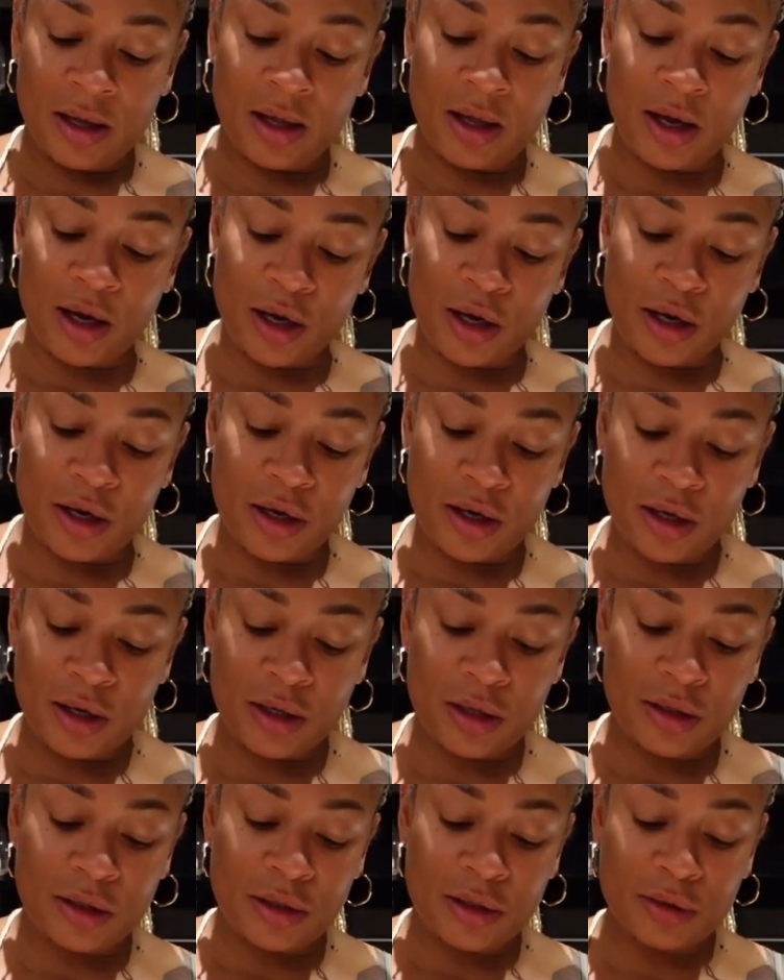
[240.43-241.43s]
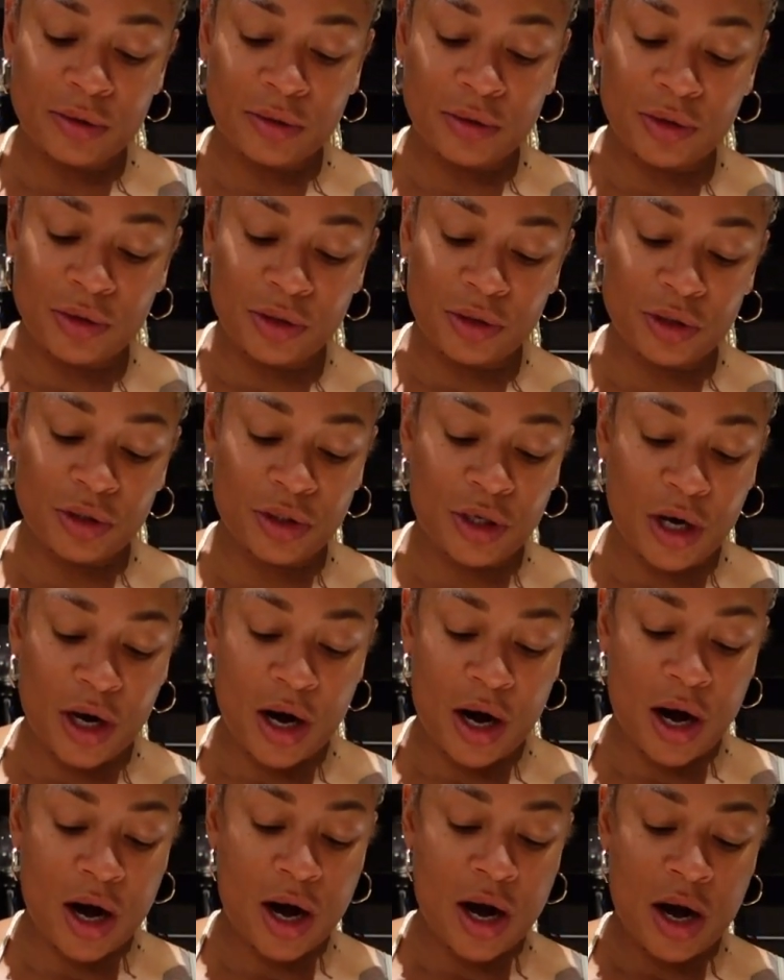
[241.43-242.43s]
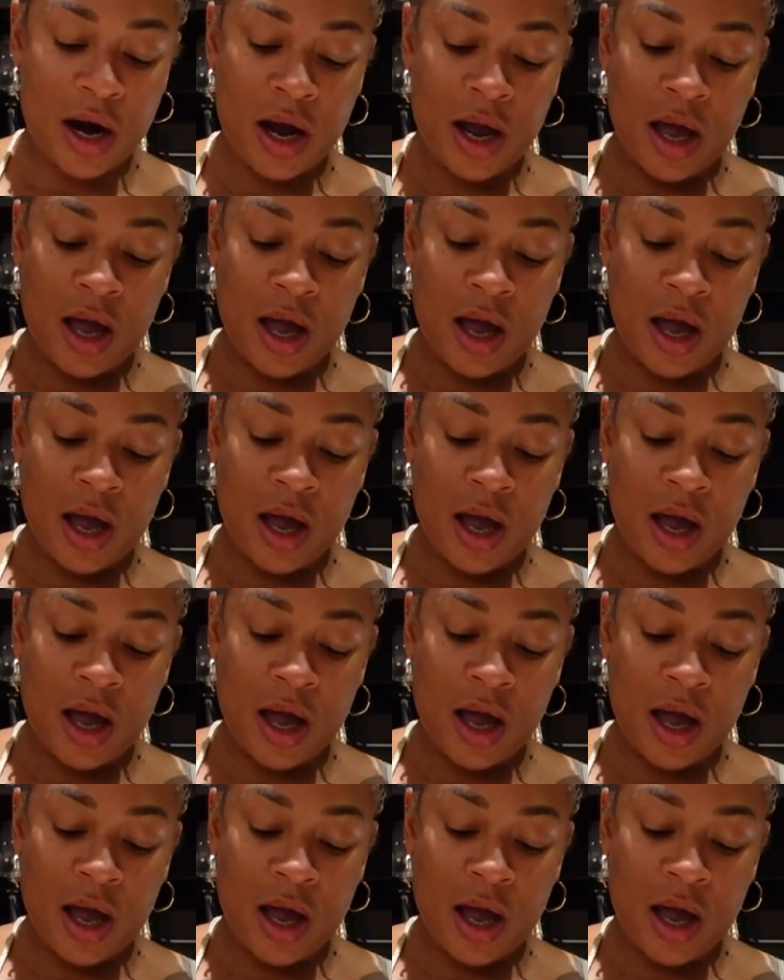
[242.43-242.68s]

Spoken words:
a good little stir.